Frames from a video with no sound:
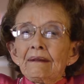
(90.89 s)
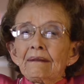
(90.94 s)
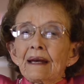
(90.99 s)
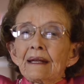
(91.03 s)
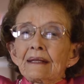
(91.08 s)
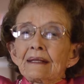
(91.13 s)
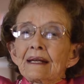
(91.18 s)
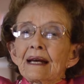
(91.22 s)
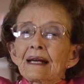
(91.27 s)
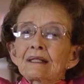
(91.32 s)

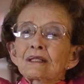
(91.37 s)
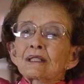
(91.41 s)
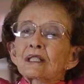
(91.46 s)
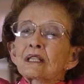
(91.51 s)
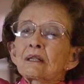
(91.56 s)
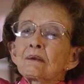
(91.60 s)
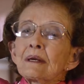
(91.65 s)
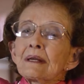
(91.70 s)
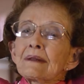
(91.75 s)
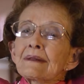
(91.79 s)
And that
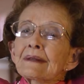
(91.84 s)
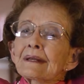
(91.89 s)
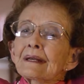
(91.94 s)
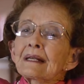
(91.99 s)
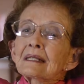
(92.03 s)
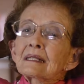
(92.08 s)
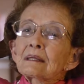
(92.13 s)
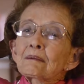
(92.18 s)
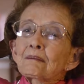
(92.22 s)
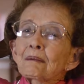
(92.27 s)
night she went
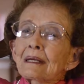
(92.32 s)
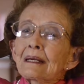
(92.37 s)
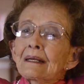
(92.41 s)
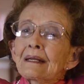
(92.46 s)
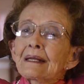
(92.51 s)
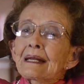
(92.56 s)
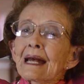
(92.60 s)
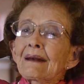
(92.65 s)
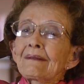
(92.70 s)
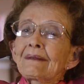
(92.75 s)
to the
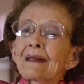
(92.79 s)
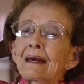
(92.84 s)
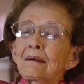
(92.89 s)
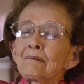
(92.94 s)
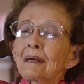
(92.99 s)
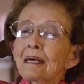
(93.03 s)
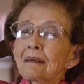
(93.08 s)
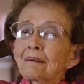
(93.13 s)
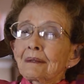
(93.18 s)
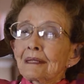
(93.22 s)
hospital and had
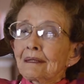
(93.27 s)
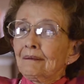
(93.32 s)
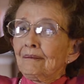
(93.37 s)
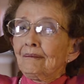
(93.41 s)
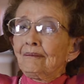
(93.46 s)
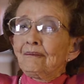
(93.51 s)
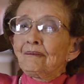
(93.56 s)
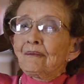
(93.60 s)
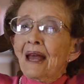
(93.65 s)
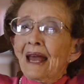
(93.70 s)
that baby.
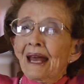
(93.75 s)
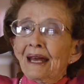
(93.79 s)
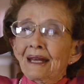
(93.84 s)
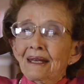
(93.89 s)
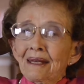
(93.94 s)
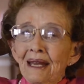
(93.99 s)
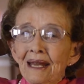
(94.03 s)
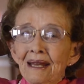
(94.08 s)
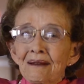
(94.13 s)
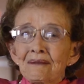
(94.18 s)

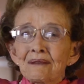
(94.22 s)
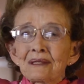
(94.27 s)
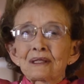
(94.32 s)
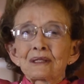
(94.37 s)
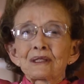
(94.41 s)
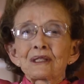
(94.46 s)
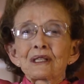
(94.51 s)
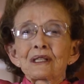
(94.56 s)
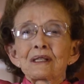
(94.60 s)
And it was